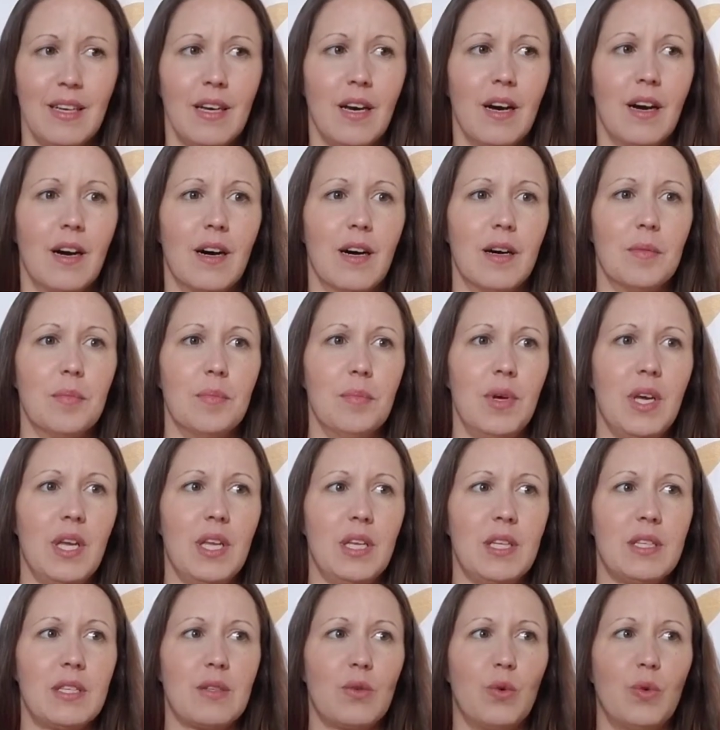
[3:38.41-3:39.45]
Um, and
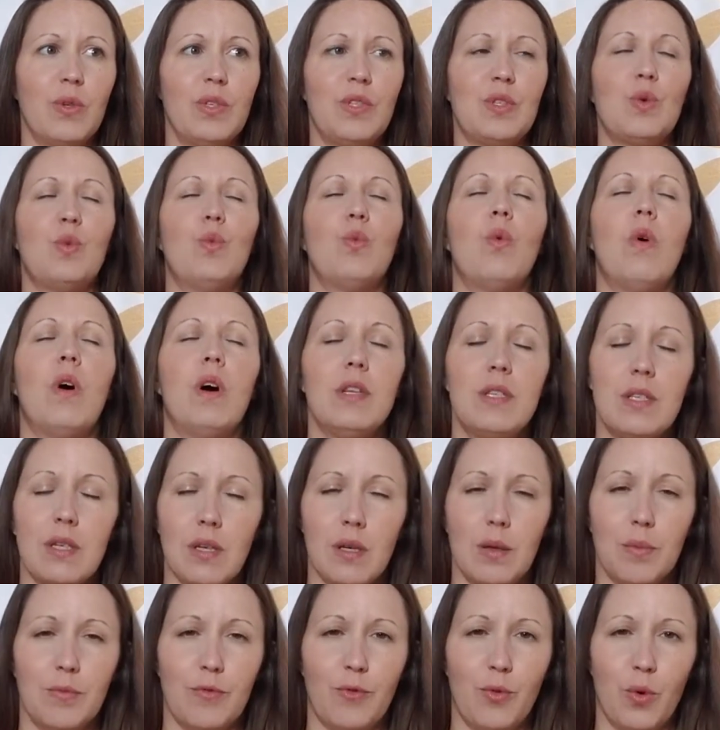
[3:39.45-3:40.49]
it's going to want to
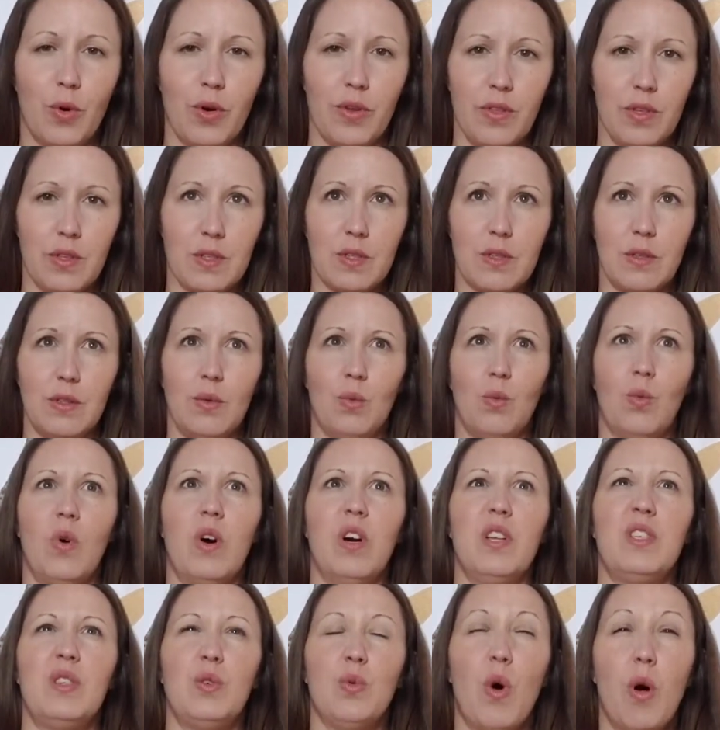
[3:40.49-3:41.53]
come forth. It's going to
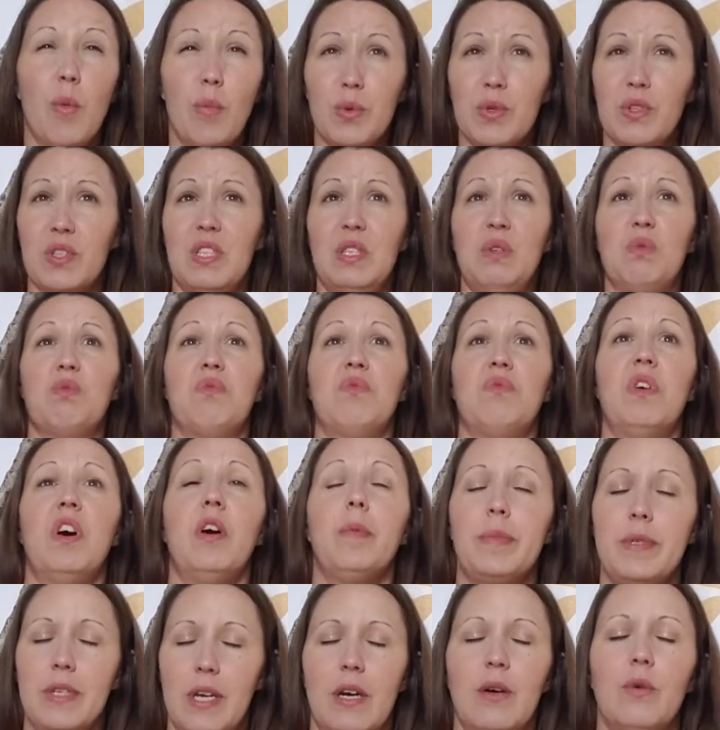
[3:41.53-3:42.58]
want to almost
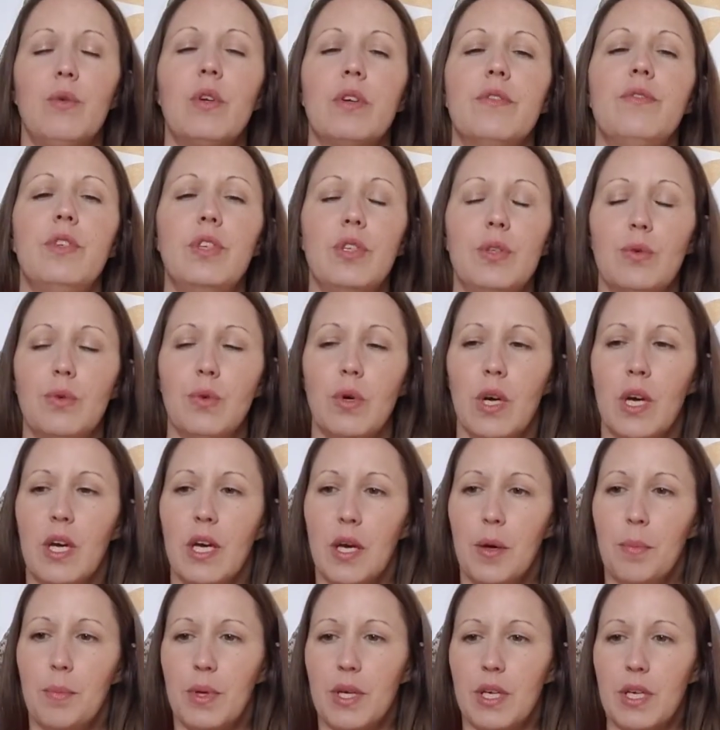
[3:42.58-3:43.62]
erupt out of you
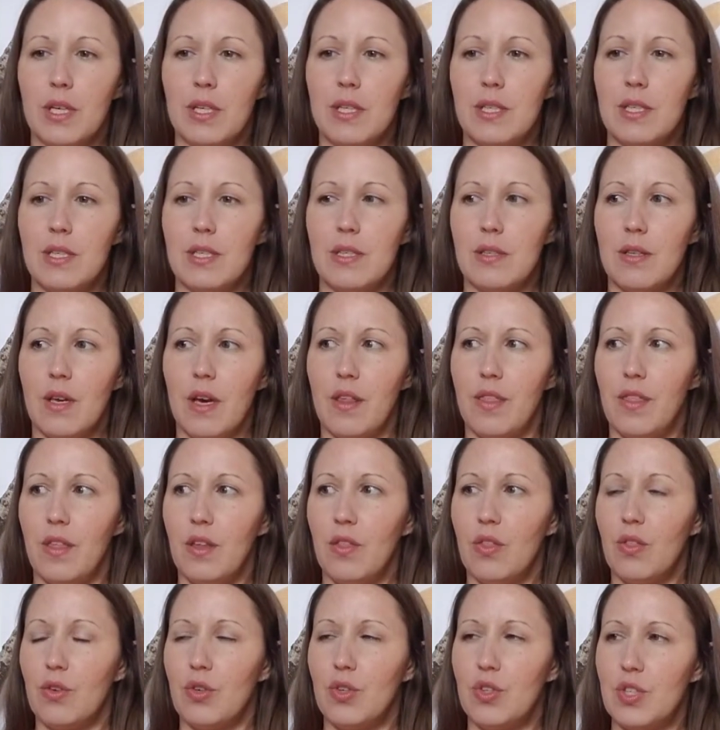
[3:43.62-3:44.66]
because I think
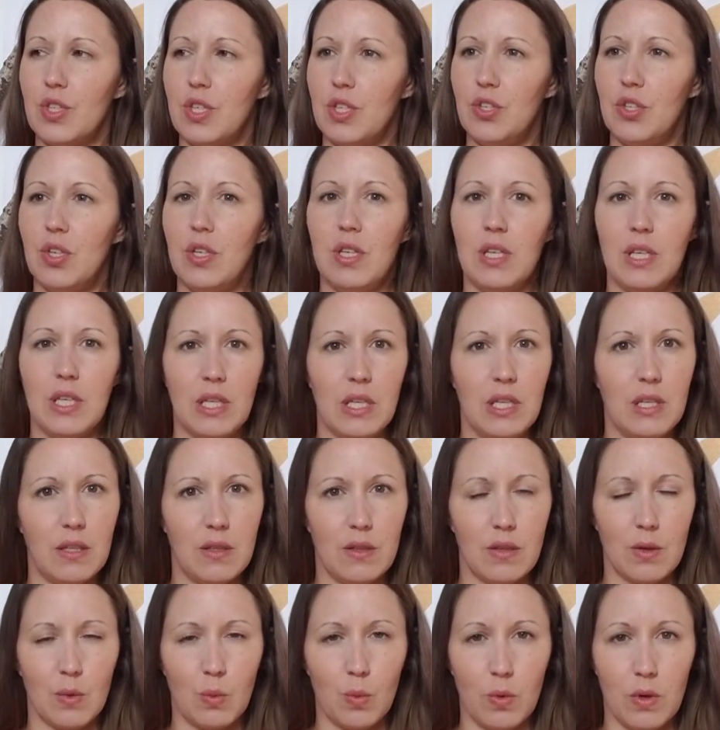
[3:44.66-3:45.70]
there's such a need in
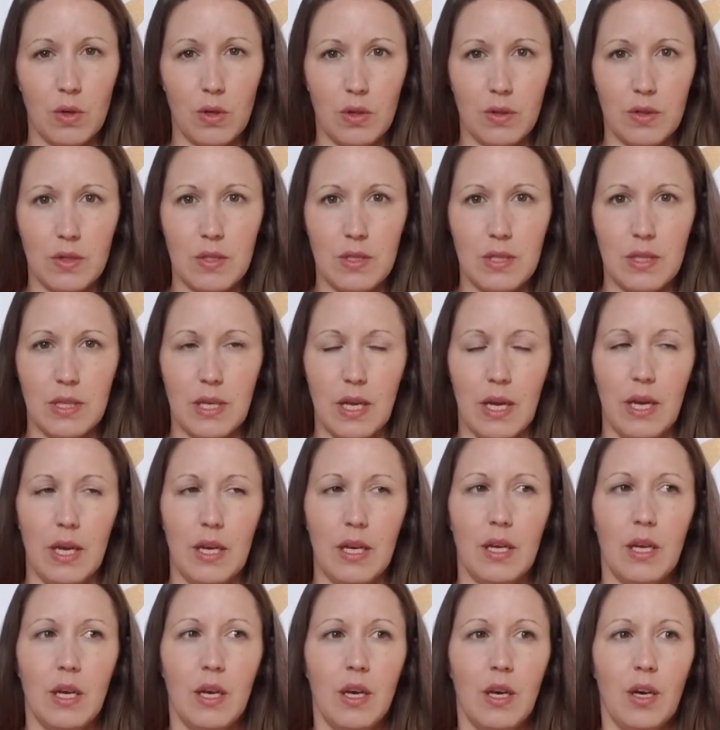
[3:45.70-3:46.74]
our world
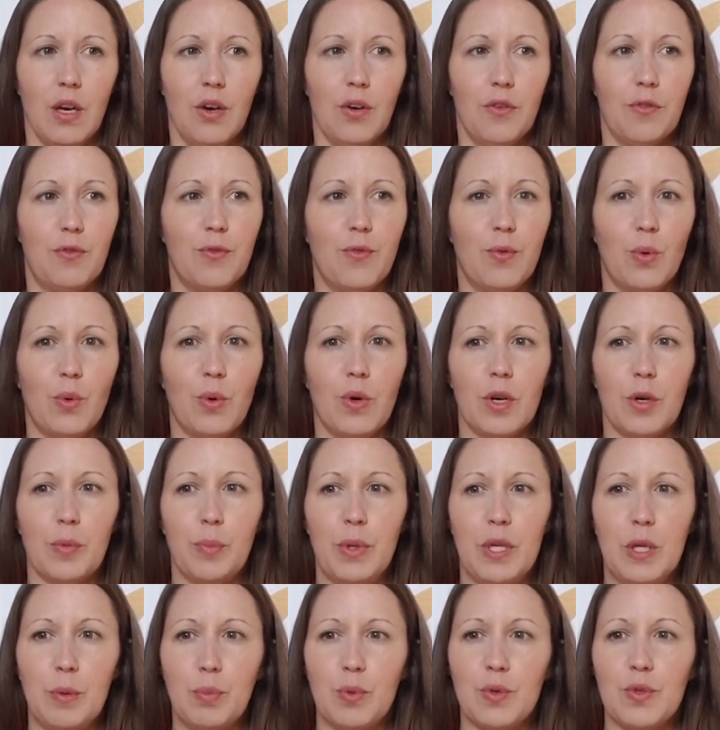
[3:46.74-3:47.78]
today for
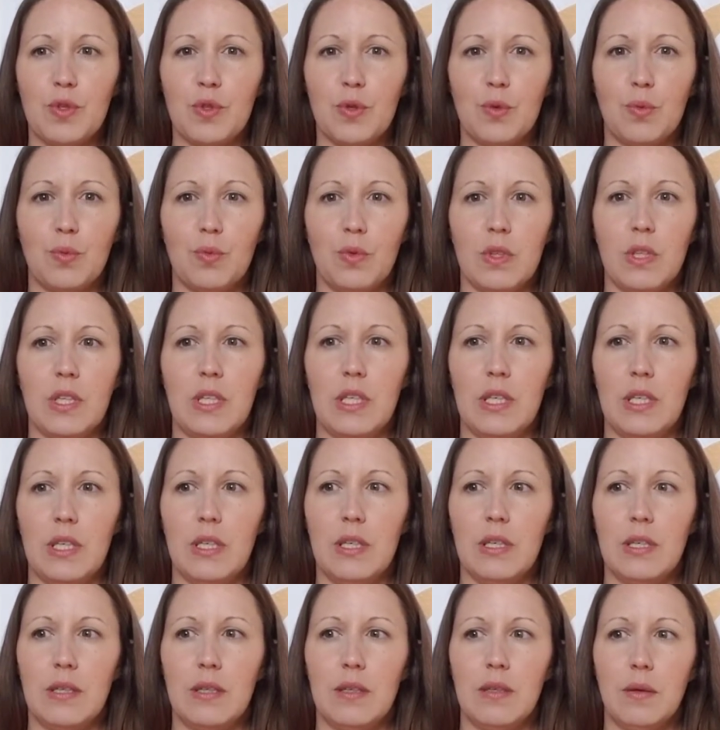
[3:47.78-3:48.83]
people to really
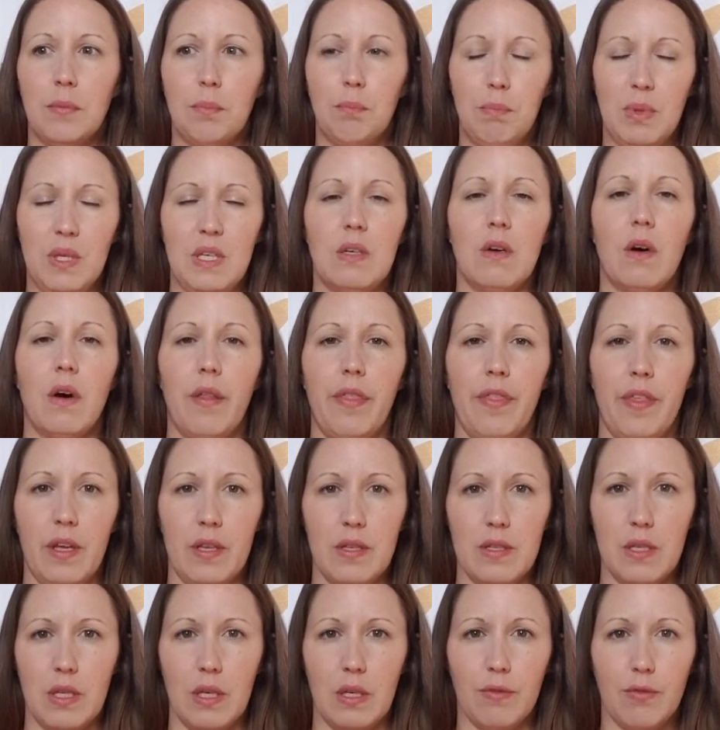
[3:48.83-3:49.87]
be
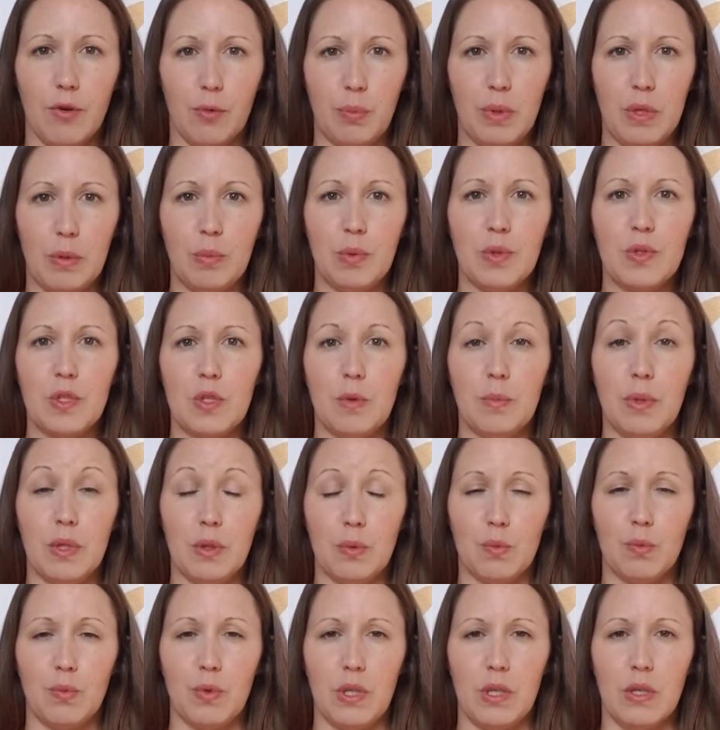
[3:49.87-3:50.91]
authentic, for people to be
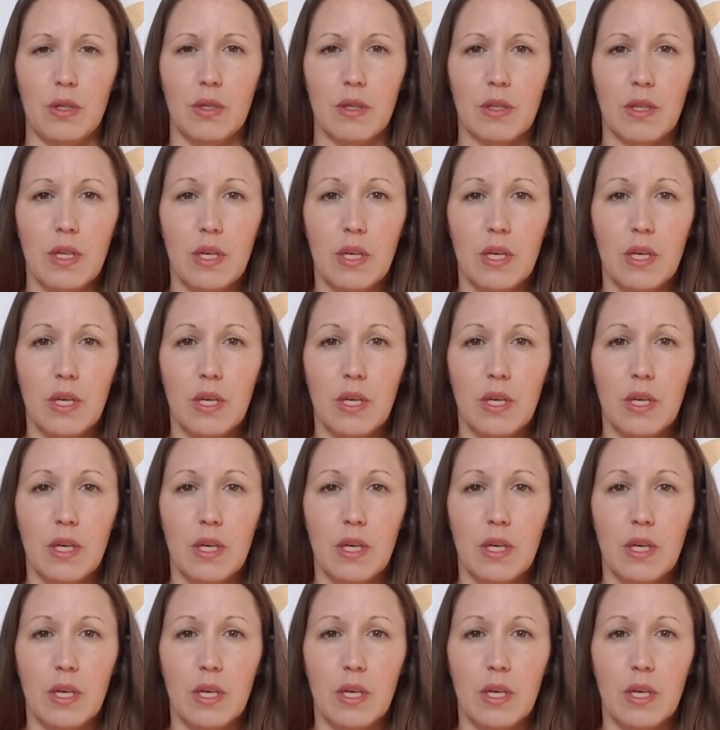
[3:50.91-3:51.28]
real.